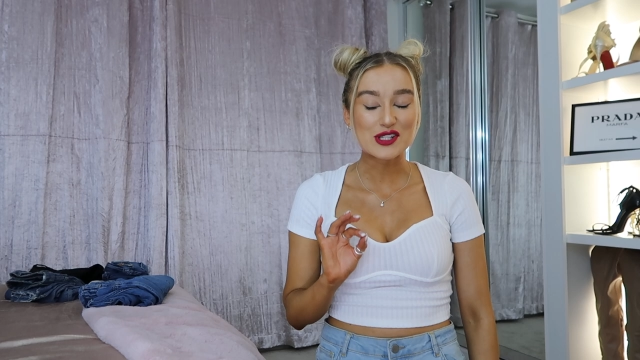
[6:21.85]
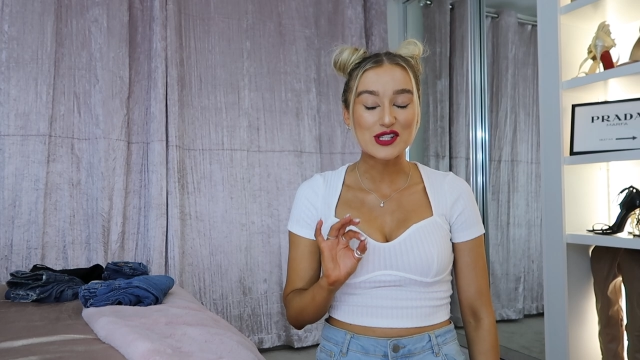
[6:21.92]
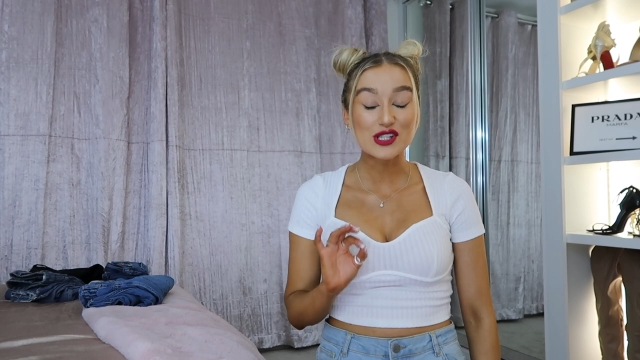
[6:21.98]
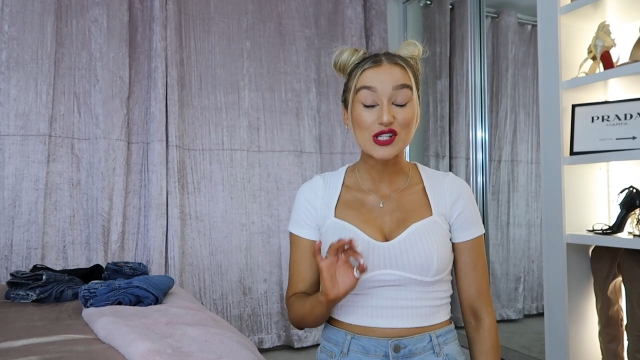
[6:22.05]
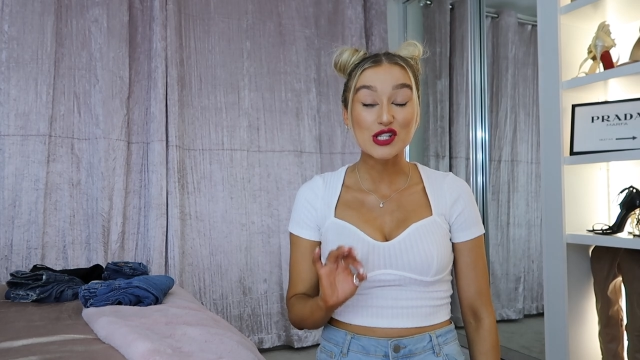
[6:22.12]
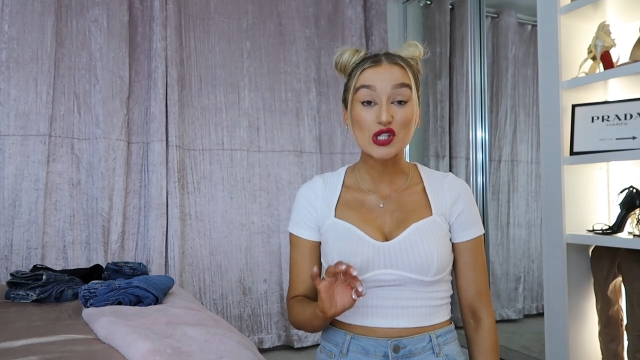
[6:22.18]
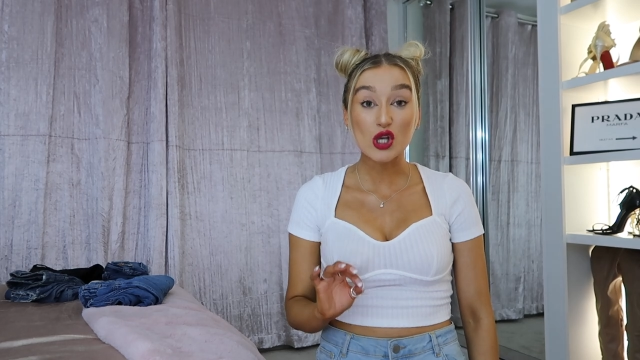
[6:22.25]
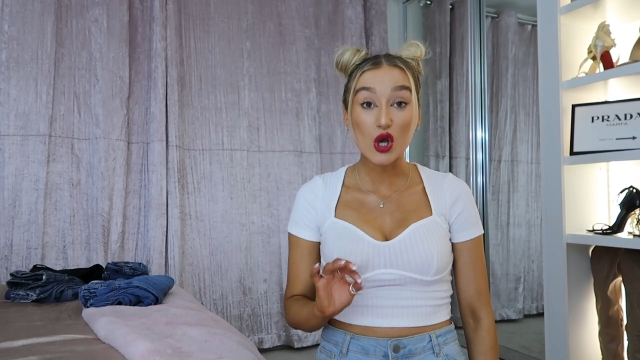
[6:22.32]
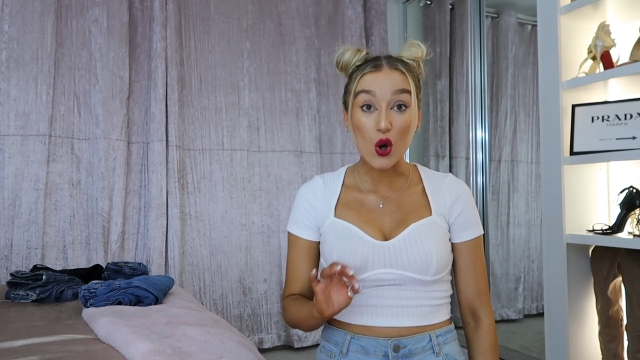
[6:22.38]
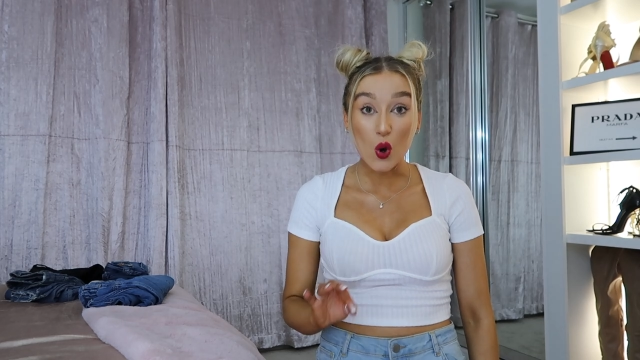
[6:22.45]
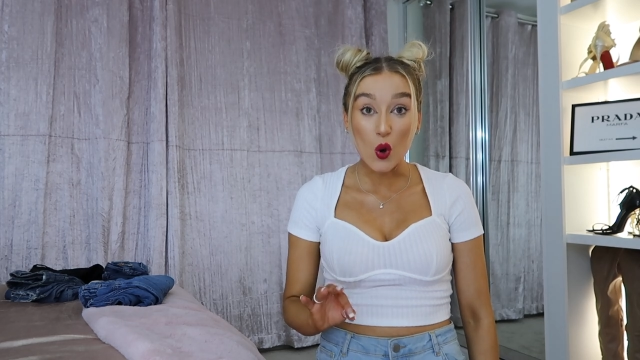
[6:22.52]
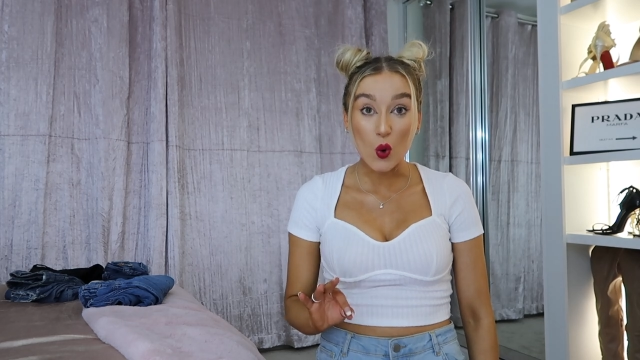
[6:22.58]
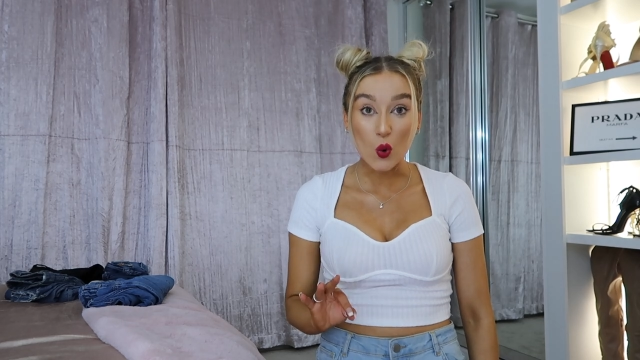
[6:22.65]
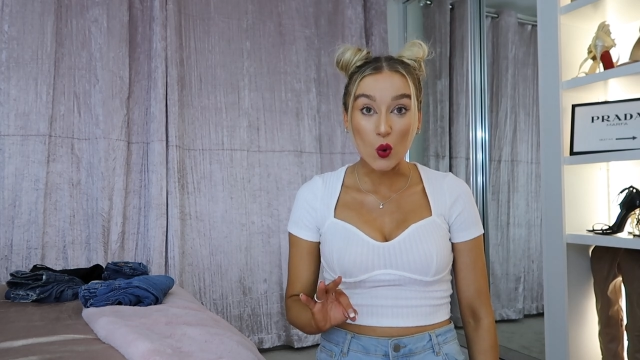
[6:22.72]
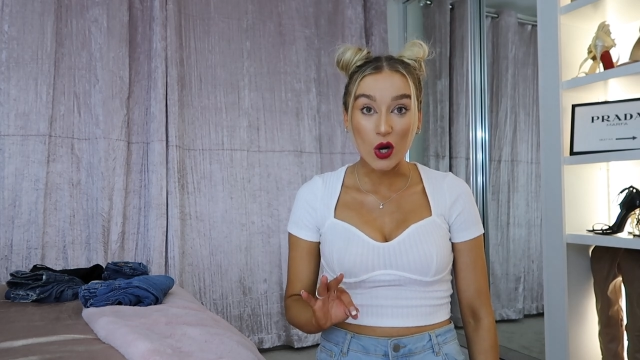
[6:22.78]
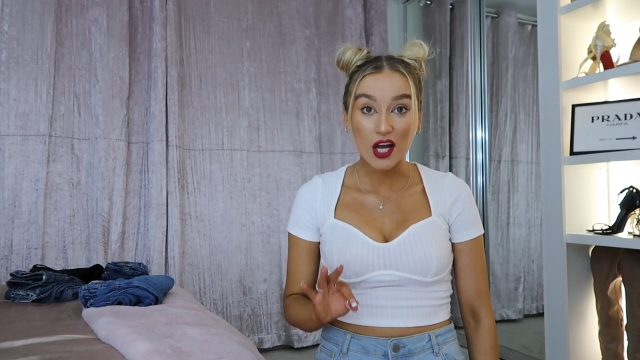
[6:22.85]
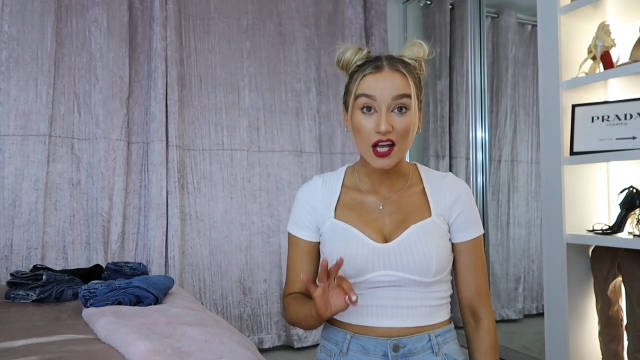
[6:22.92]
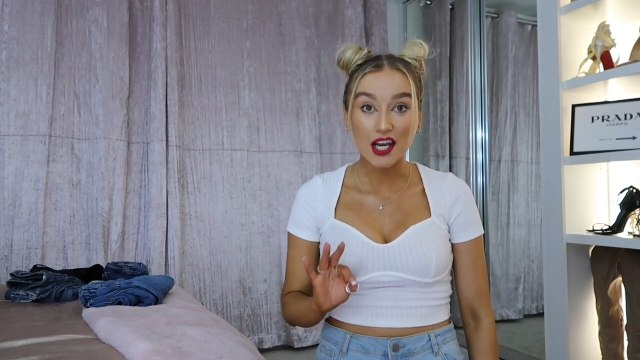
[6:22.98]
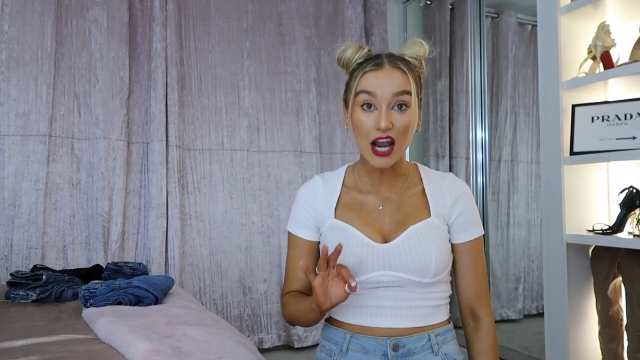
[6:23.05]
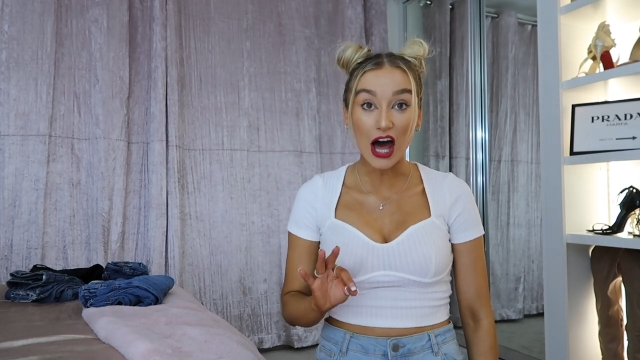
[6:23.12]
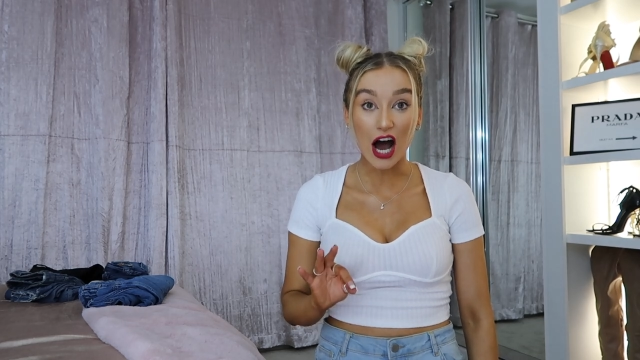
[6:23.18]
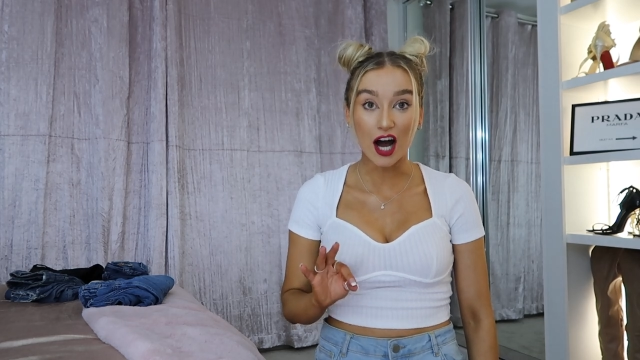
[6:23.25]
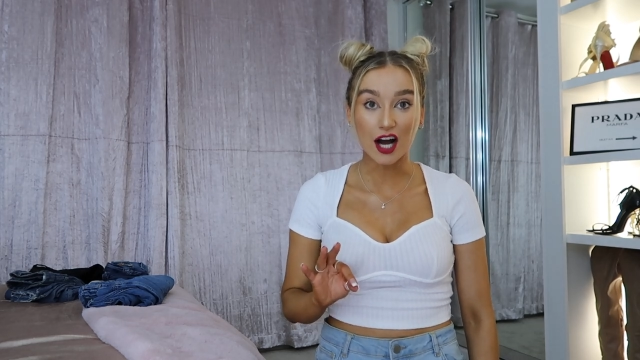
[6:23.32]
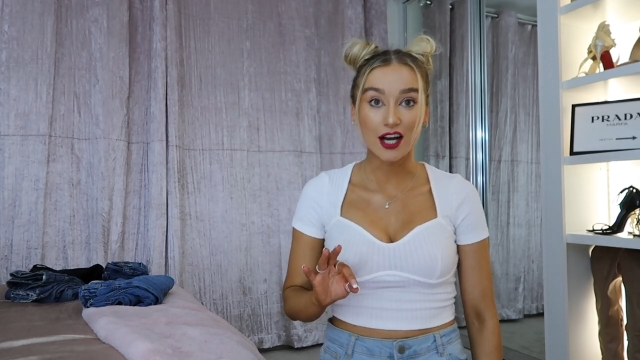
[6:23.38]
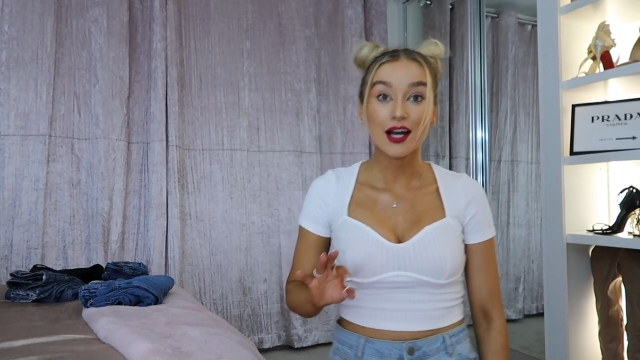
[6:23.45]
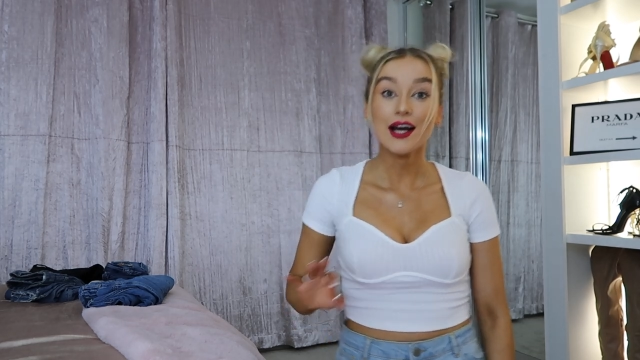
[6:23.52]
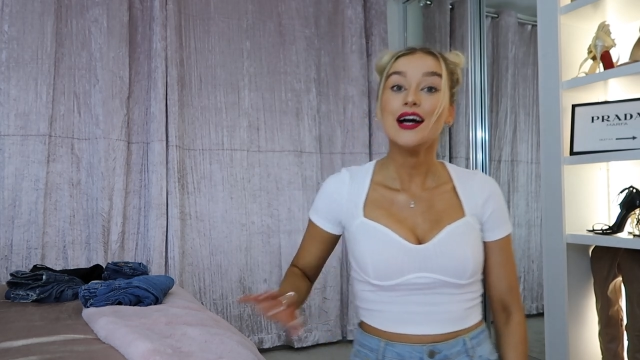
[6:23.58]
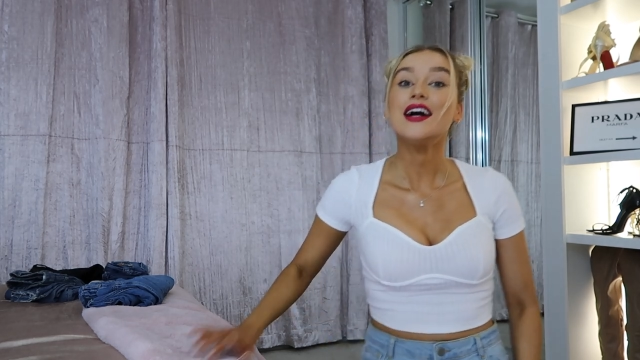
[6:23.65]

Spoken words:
so long.